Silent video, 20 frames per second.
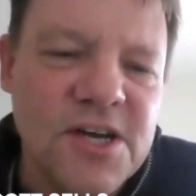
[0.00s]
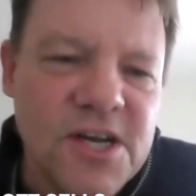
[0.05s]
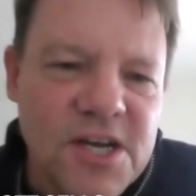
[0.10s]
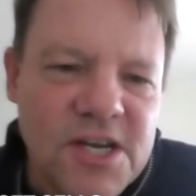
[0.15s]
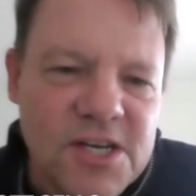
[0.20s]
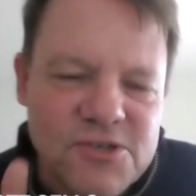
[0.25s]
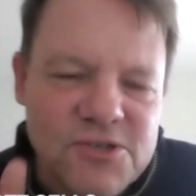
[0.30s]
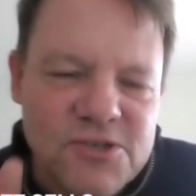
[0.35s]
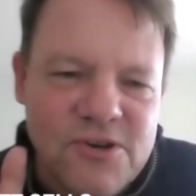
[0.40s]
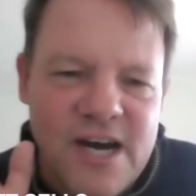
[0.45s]

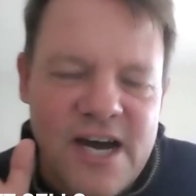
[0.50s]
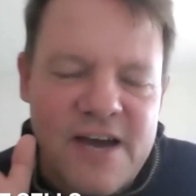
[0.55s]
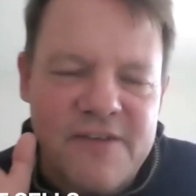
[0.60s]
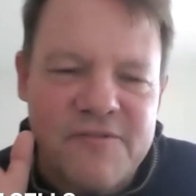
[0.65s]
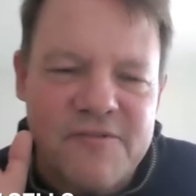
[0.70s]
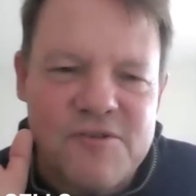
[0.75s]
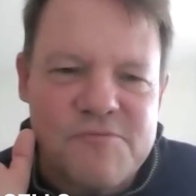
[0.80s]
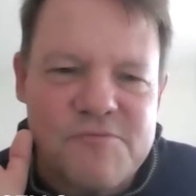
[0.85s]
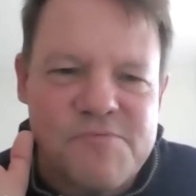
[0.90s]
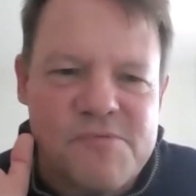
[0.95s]
do I
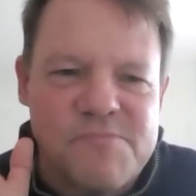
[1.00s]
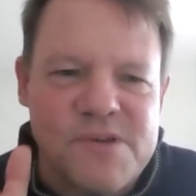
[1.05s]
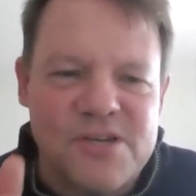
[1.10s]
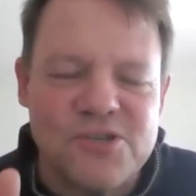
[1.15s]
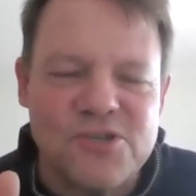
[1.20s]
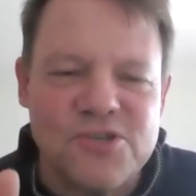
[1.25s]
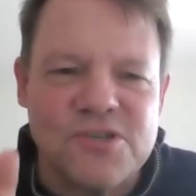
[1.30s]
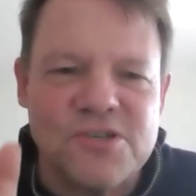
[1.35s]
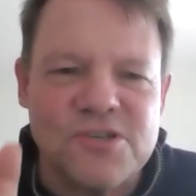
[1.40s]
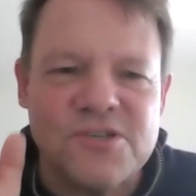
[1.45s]
have your
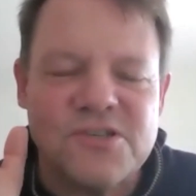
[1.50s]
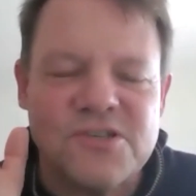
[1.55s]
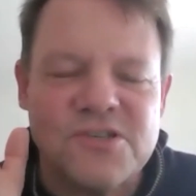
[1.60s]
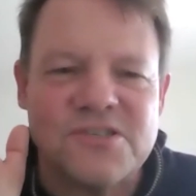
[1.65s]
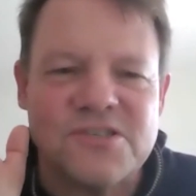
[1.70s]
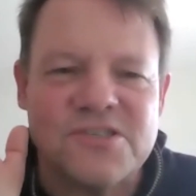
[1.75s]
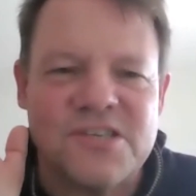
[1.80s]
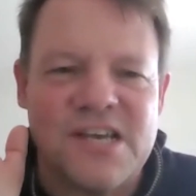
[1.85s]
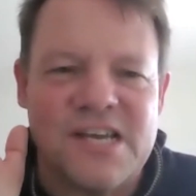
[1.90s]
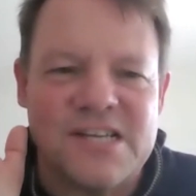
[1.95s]
permission
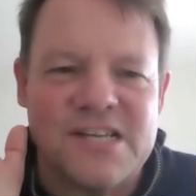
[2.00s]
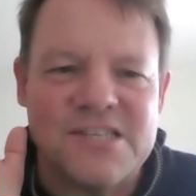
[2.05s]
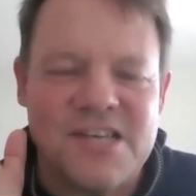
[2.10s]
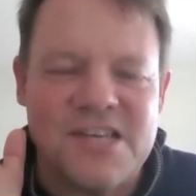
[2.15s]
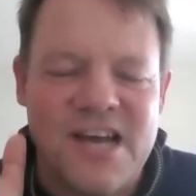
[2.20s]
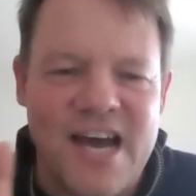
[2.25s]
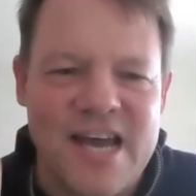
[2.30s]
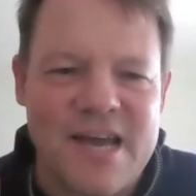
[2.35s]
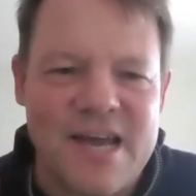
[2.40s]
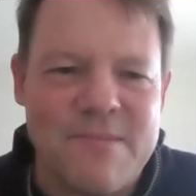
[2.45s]
to say
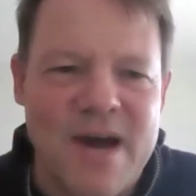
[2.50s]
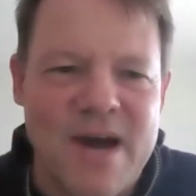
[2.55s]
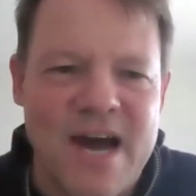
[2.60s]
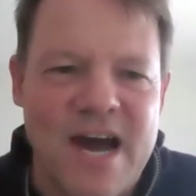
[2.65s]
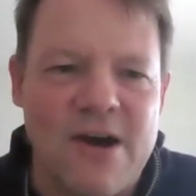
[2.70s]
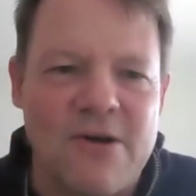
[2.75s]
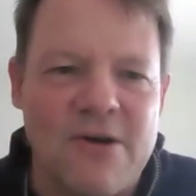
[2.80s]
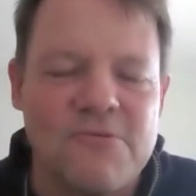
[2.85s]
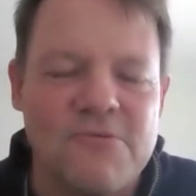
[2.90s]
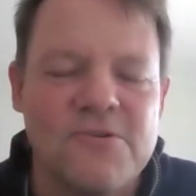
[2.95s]
time
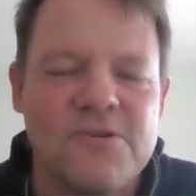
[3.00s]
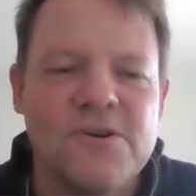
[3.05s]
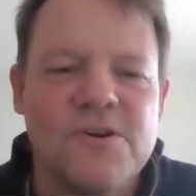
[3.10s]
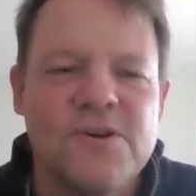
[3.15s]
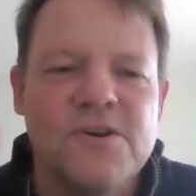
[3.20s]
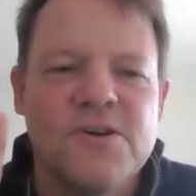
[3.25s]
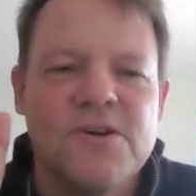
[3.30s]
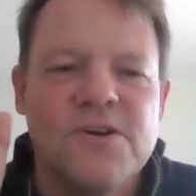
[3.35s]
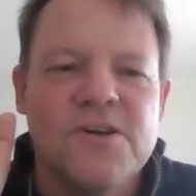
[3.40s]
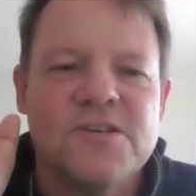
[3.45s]
out,
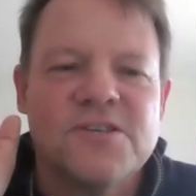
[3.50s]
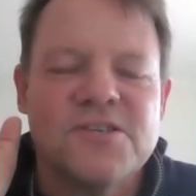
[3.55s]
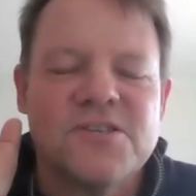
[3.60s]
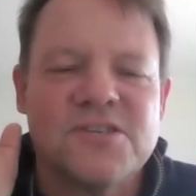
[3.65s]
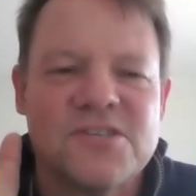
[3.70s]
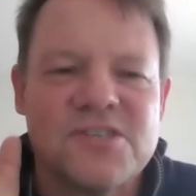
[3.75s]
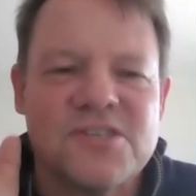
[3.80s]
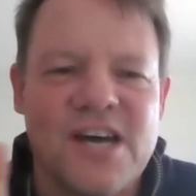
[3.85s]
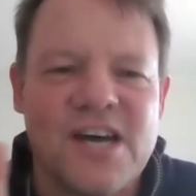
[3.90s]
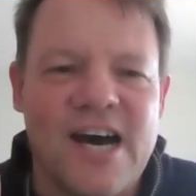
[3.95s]

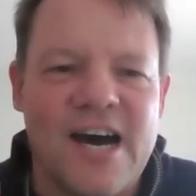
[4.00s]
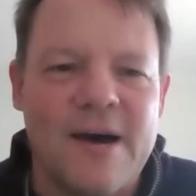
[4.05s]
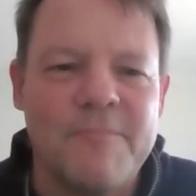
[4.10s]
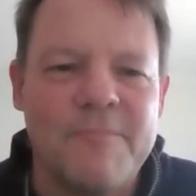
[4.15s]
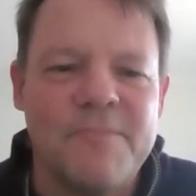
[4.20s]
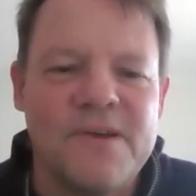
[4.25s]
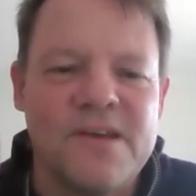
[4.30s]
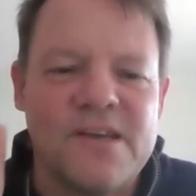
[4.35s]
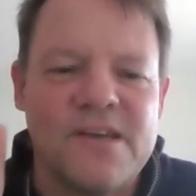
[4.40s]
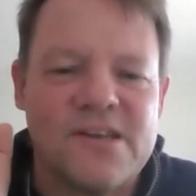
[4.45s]

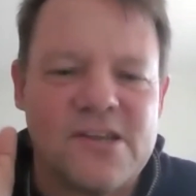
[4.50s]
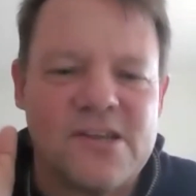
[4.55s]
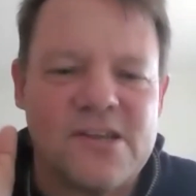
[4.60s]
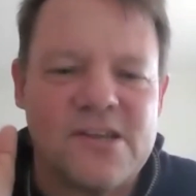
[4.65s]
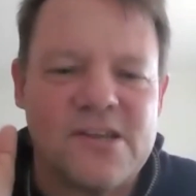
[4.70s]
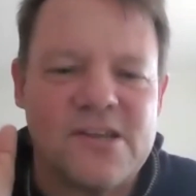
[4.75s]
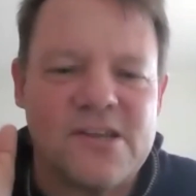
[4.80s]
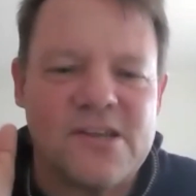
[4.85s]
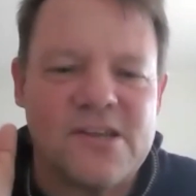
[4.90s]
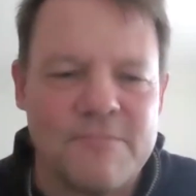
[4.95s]
stop, and
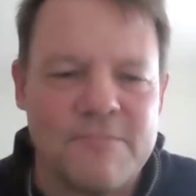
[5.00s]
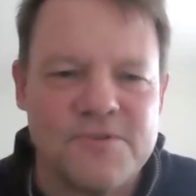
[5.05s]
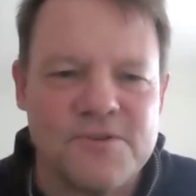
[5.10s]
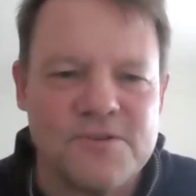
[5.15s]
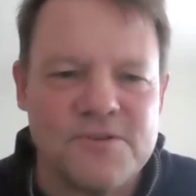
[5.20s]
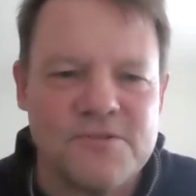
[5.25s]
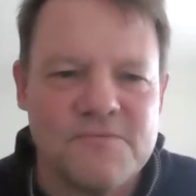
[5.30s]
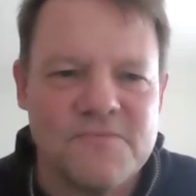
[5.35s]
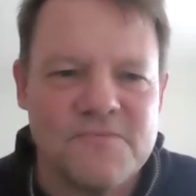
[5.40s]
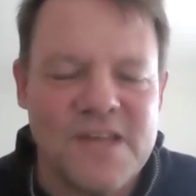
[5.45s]

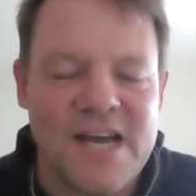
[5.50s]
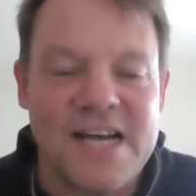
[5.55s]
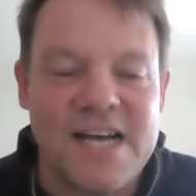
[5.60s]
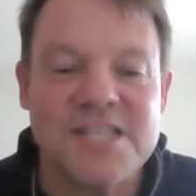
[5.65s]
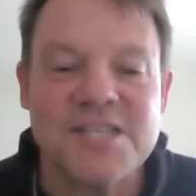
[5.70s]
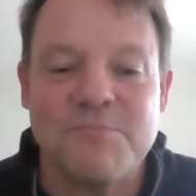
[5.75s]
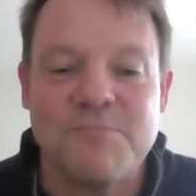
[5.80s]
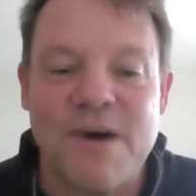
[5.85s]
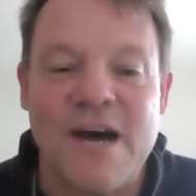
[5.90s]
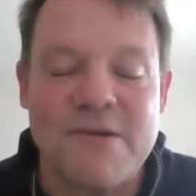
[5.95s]
interrupt?
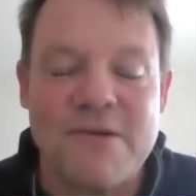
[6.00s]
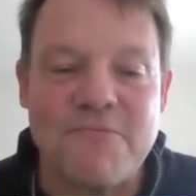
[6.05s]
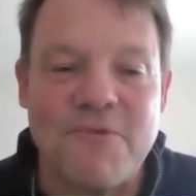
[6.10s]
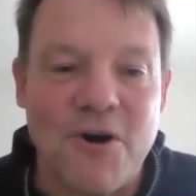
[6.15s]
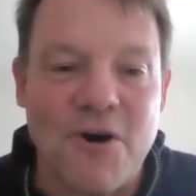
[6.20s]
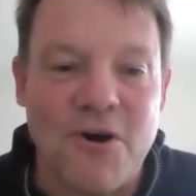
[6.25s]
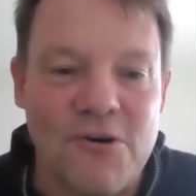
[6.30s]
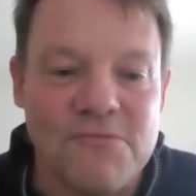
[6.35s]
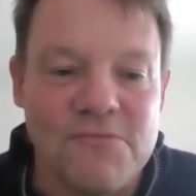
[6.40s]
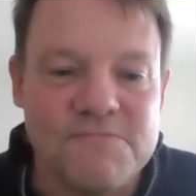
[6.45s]
That's my
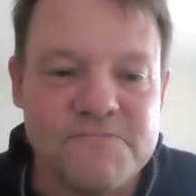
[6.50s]
role.